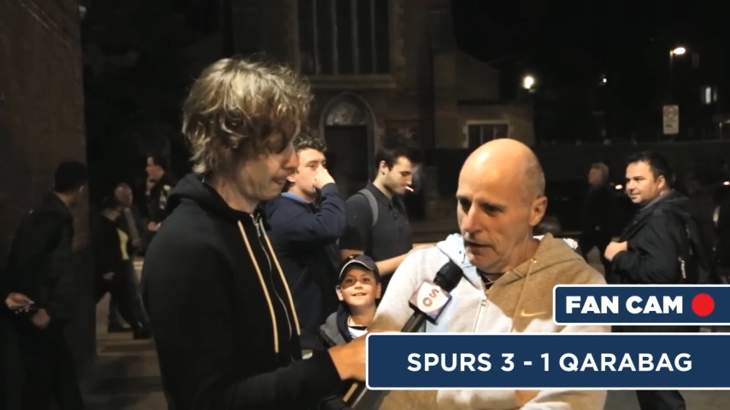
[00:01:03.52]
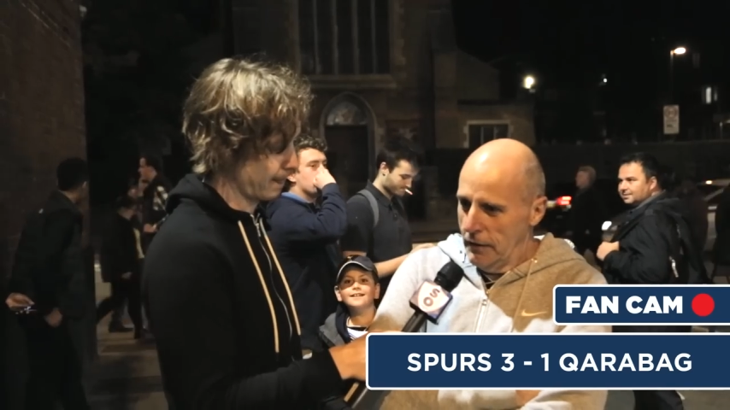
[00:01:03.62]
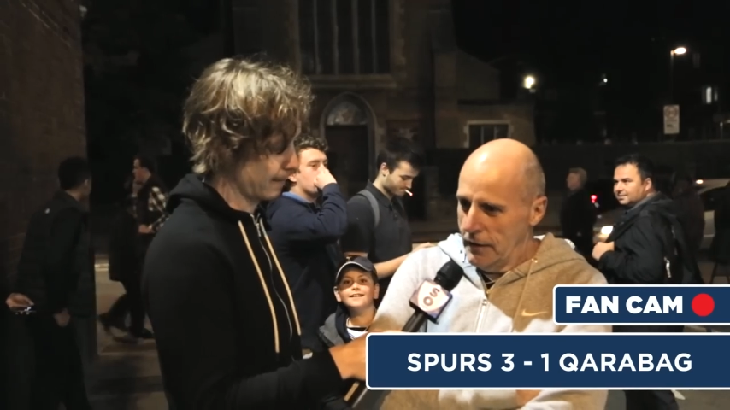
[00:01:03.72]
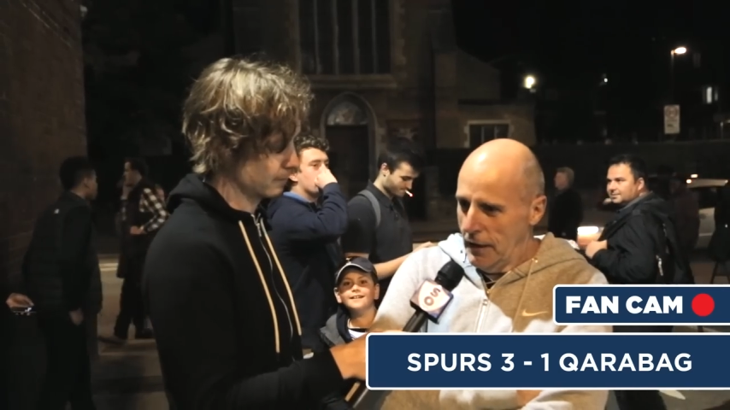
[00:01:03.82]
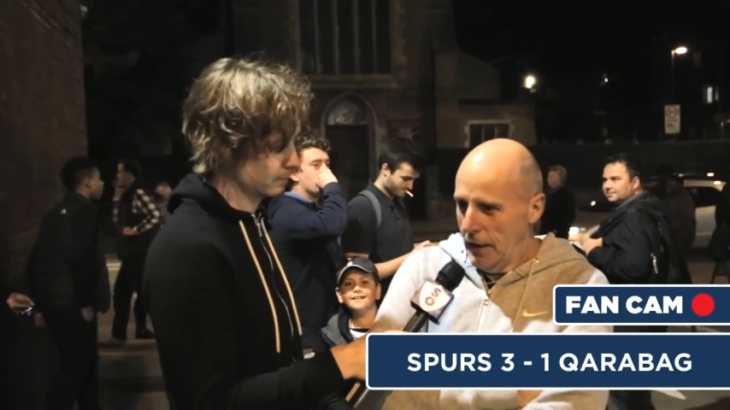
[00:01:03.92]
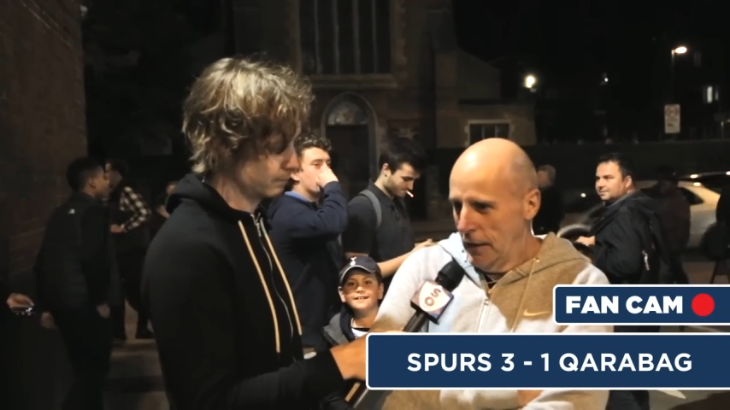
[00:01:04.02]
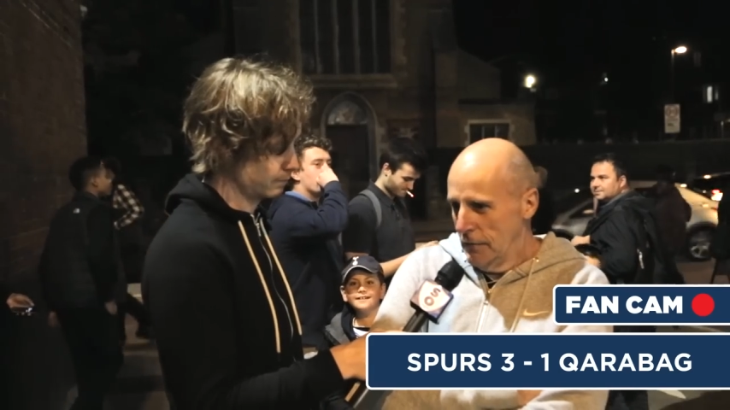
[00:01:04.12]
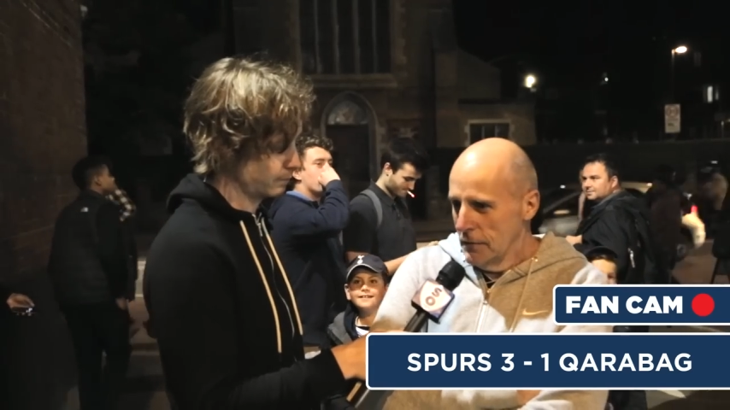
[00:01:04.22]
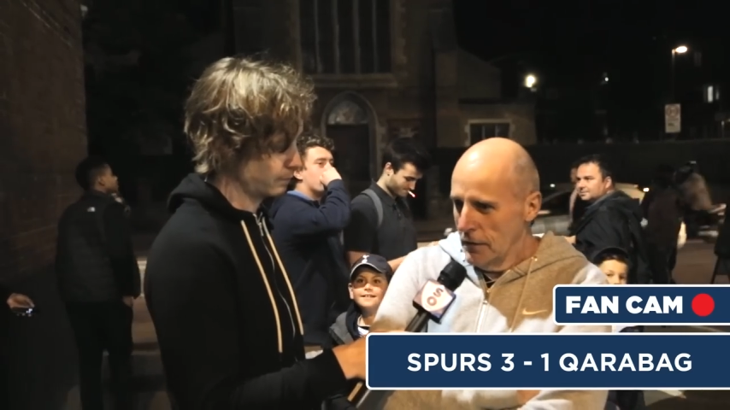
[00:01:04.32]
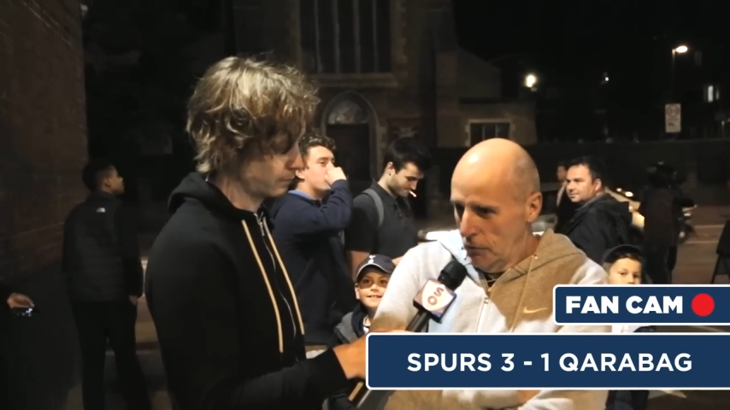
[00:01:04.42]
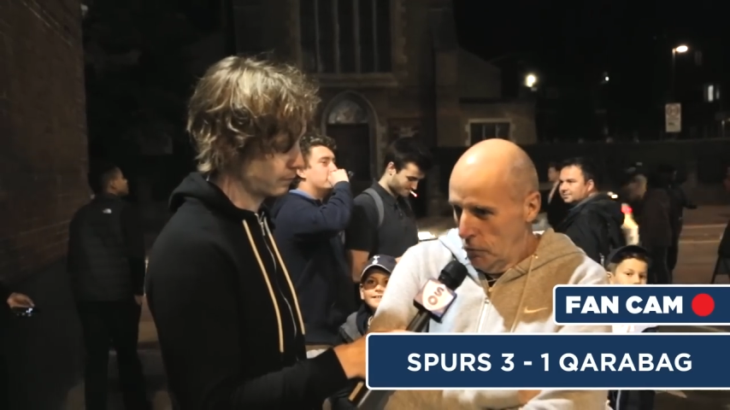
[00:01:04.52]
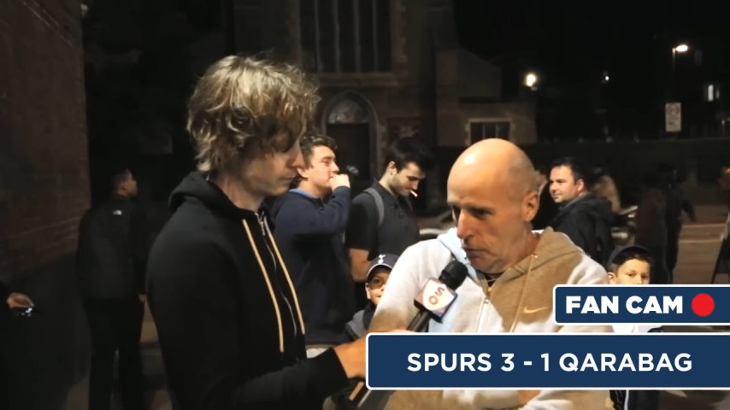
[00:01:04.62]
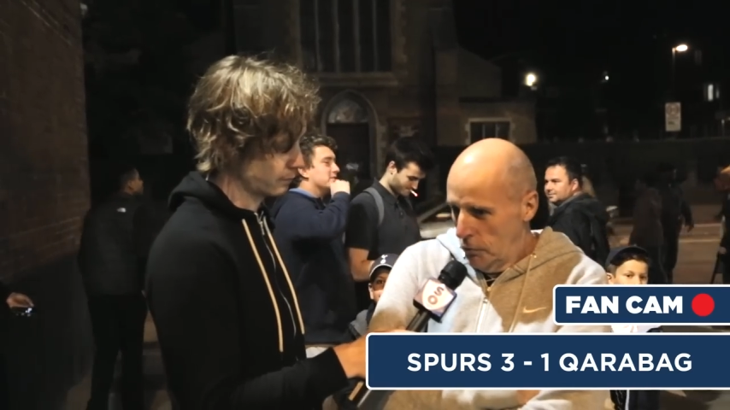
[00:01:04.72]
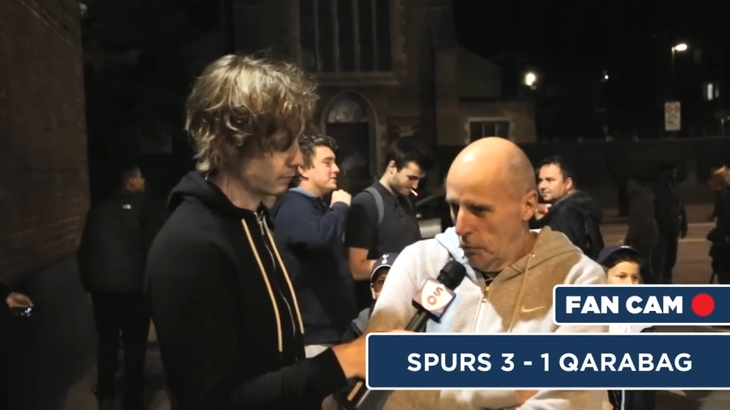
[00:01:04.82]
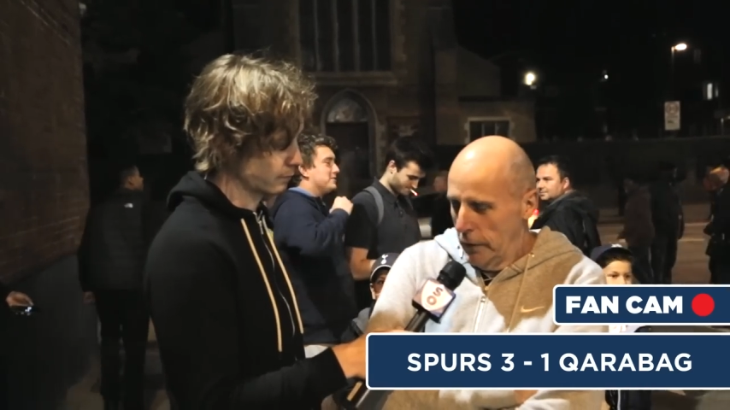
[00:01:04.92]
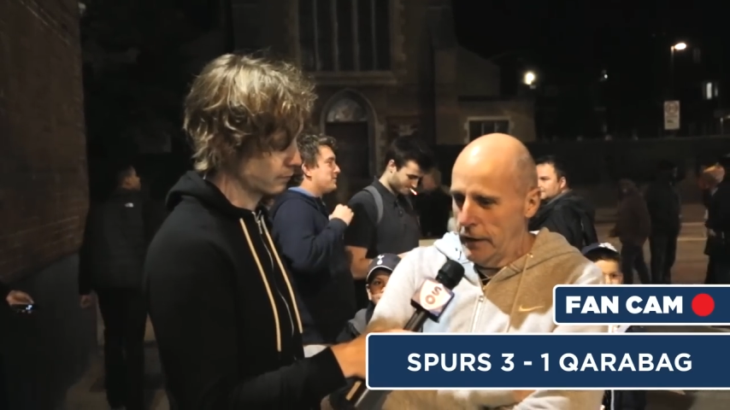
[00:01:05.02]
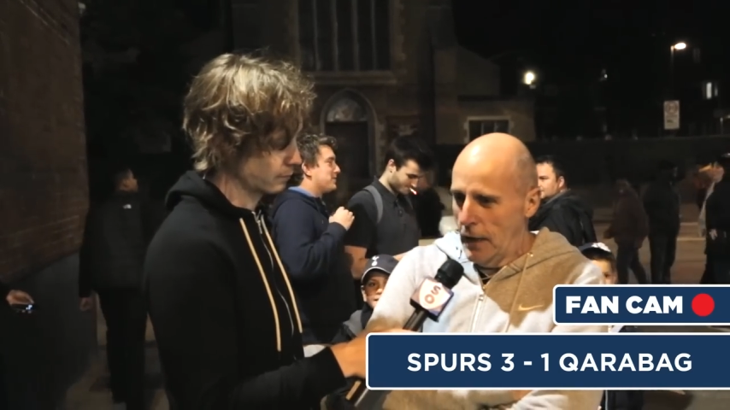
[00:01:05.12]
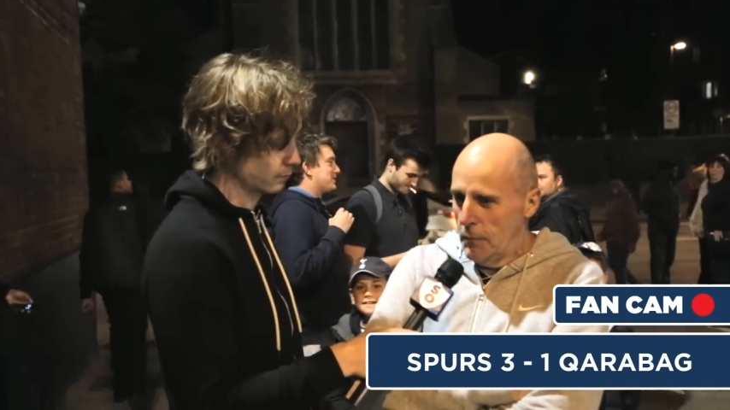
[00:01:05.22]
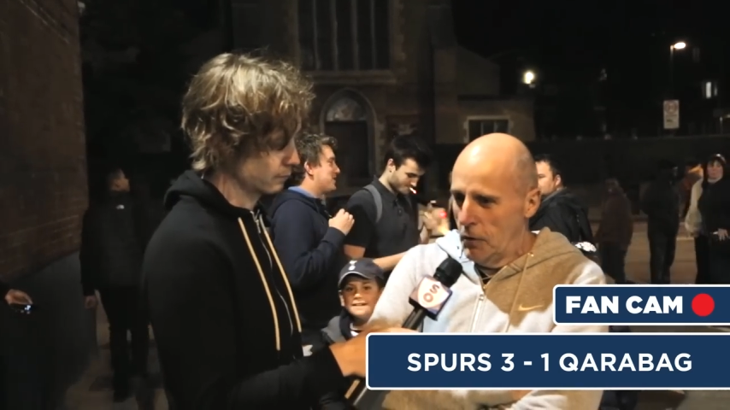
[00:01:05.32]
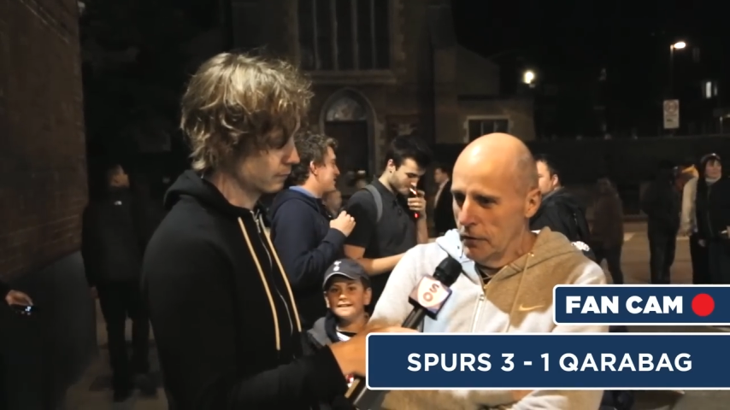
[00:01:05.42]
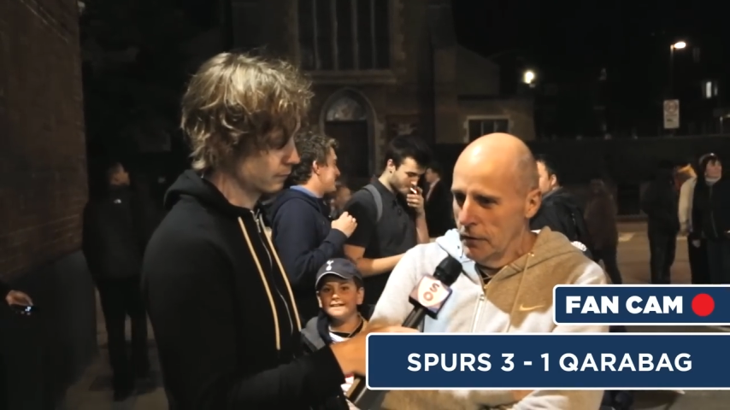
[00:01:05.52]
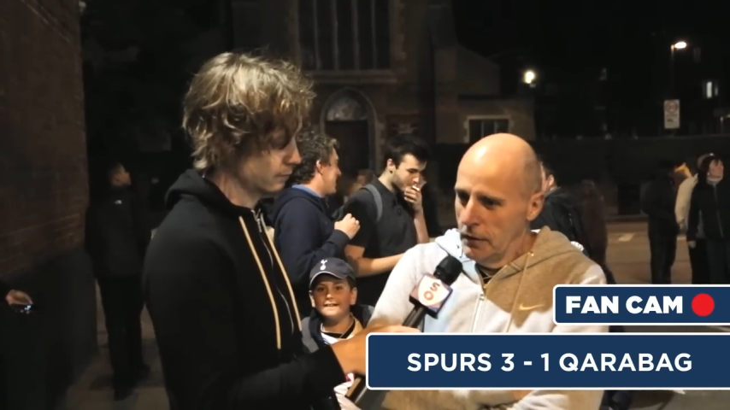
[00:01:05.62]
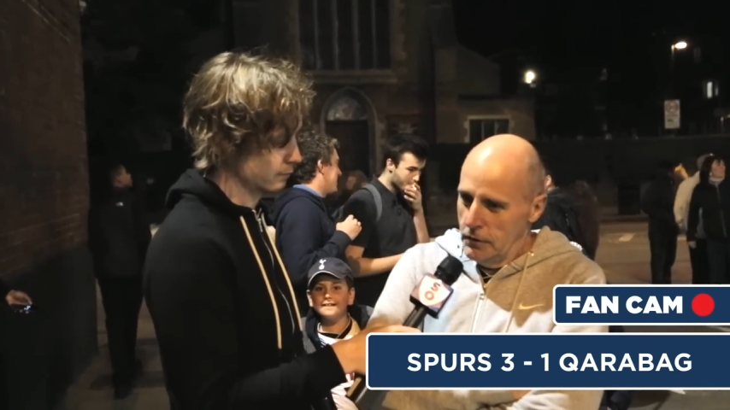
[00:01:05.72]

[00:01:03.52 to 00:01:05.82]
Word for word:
Speaker 1: Harry Kane, will he come on?